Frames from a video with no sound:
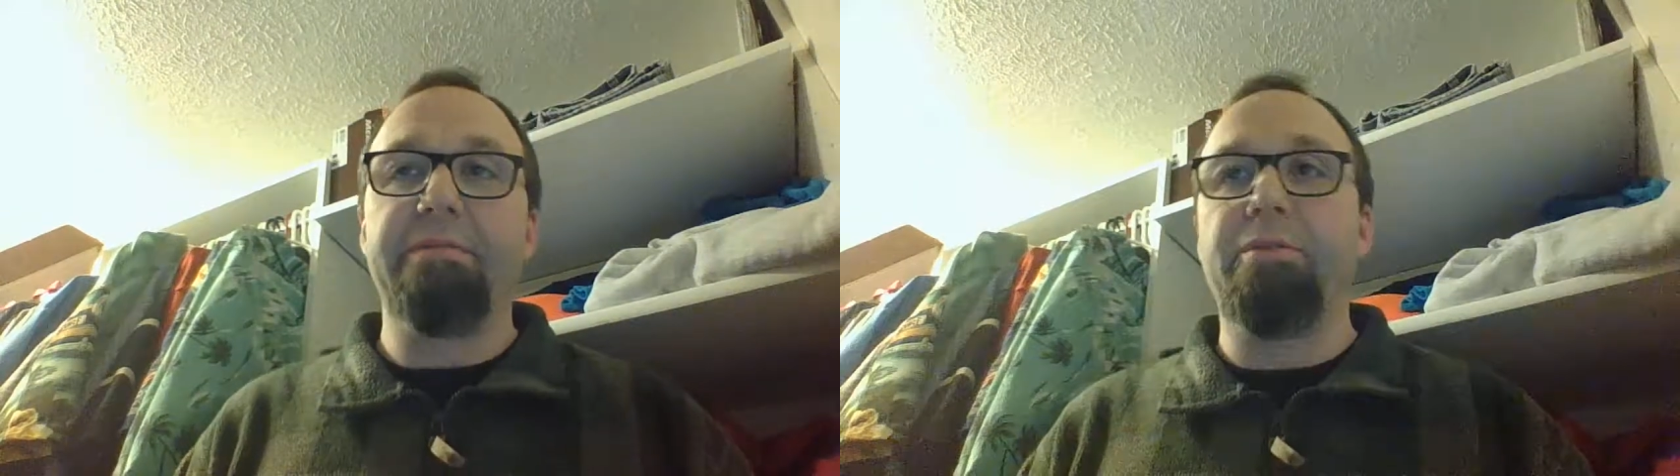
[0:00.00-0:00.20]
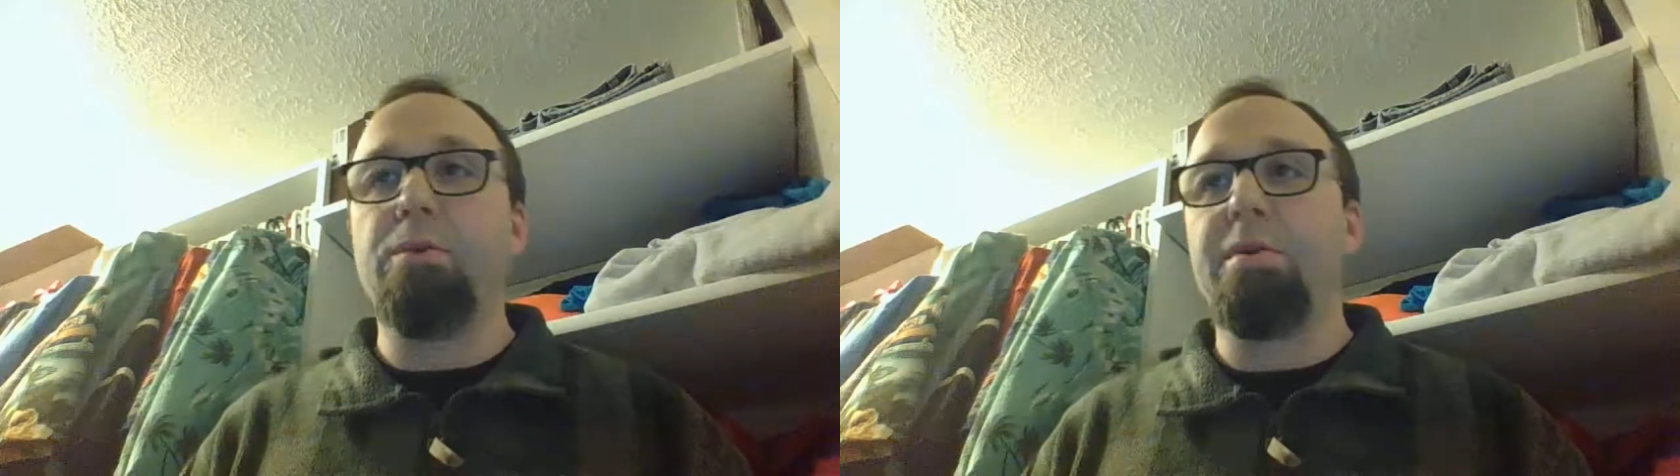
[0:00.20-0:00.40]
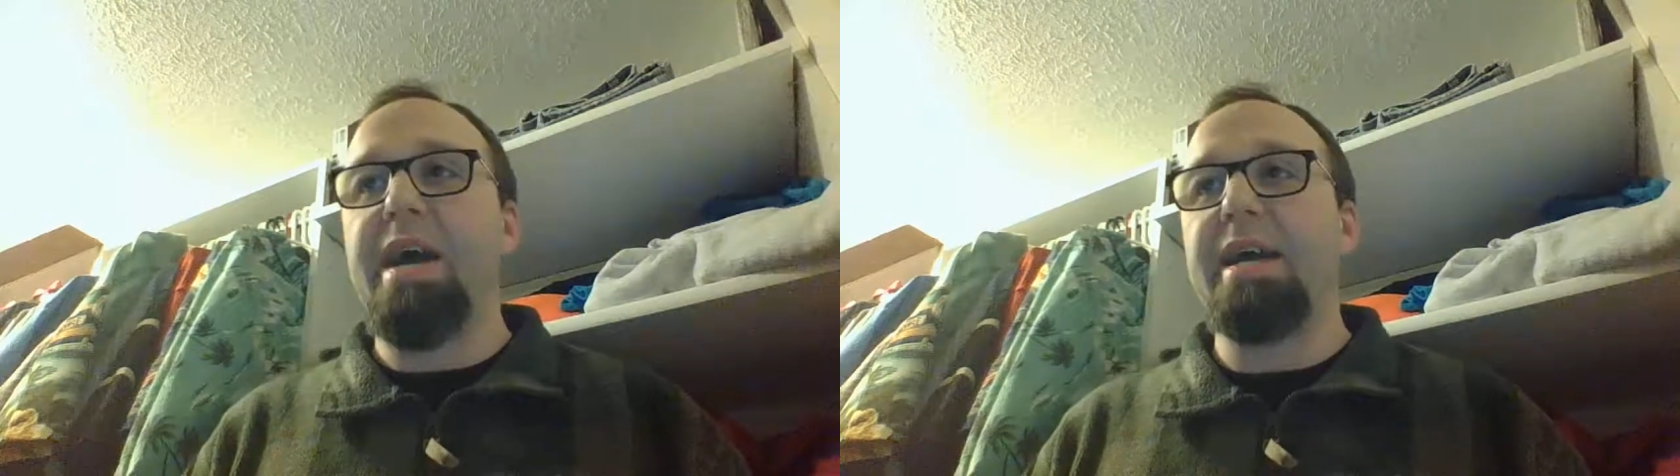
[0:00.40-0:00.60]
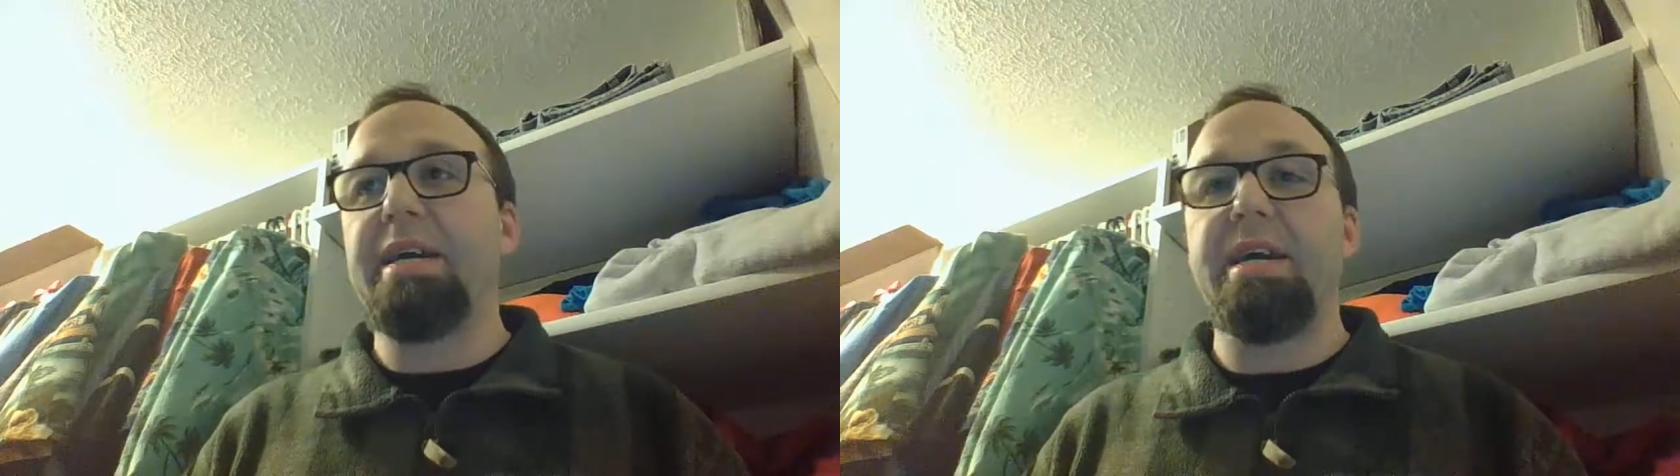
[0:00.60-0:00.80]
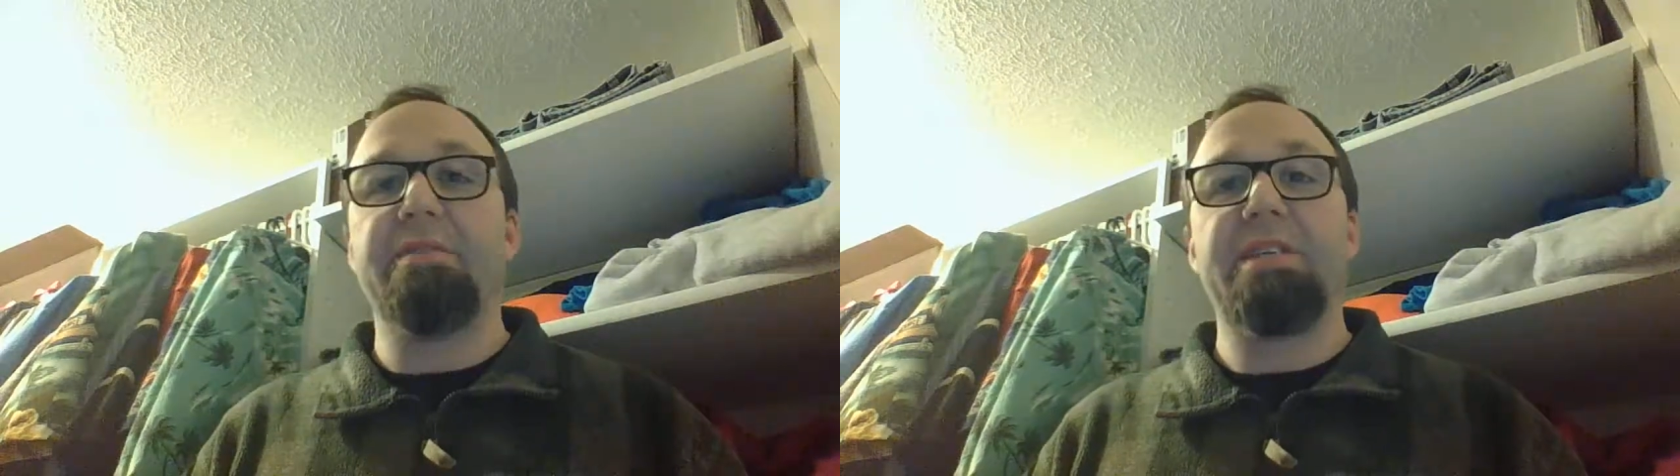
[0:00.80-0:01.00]
for that
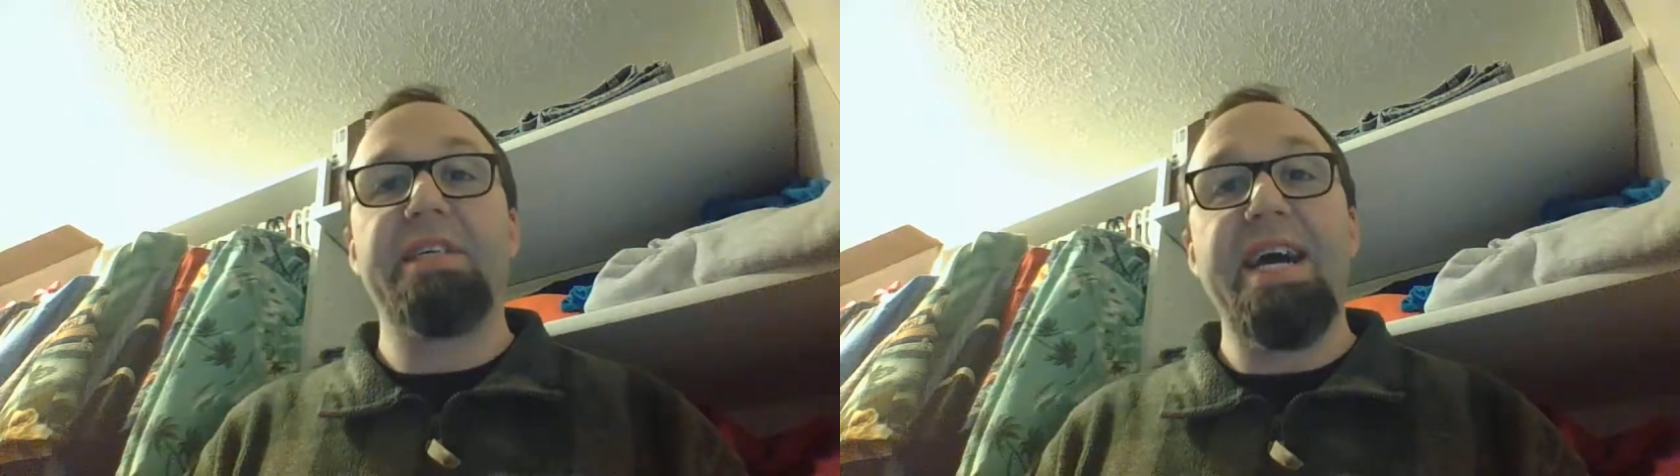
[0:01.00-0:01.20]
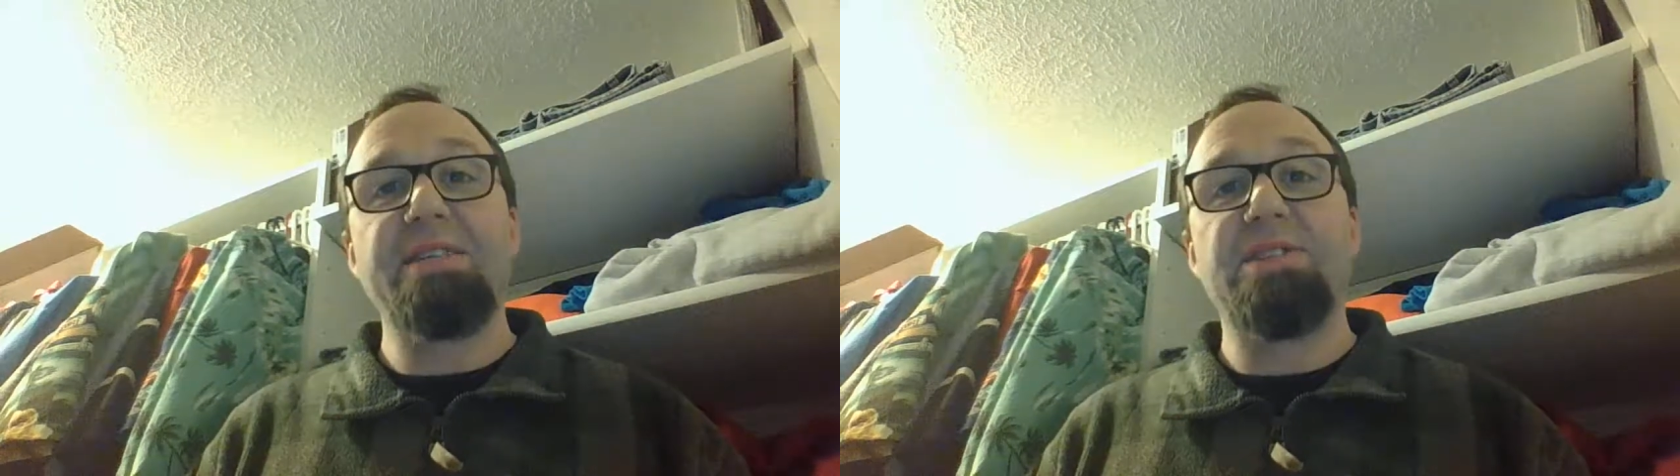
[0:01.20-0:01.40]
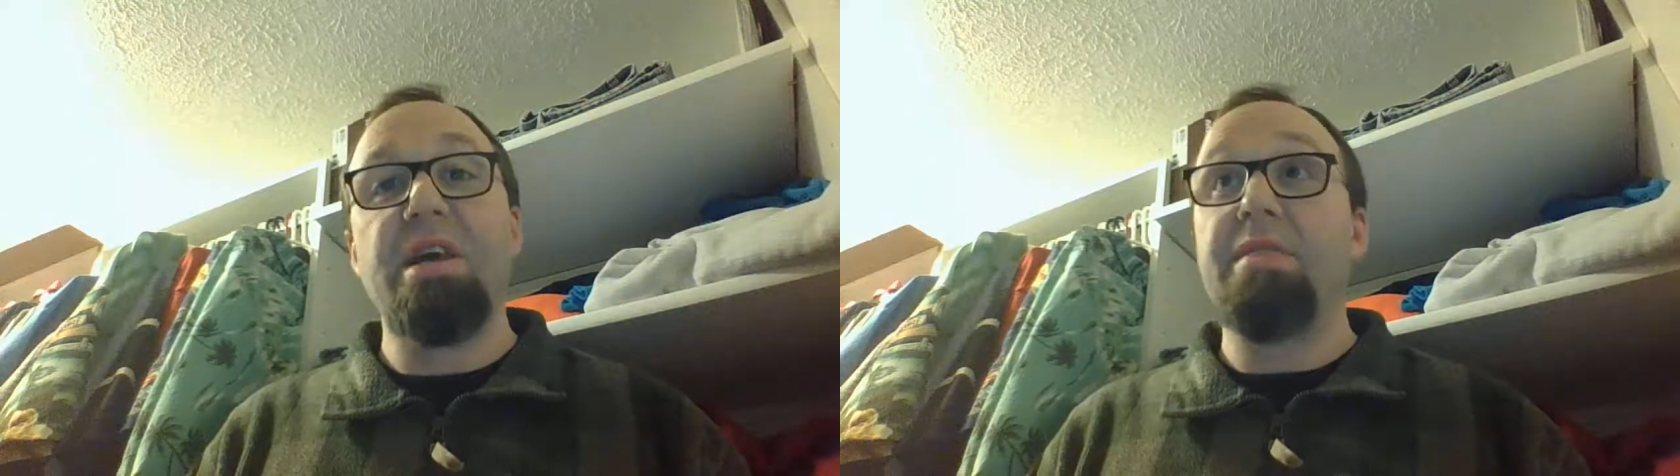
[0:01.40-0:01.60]
kind of a test.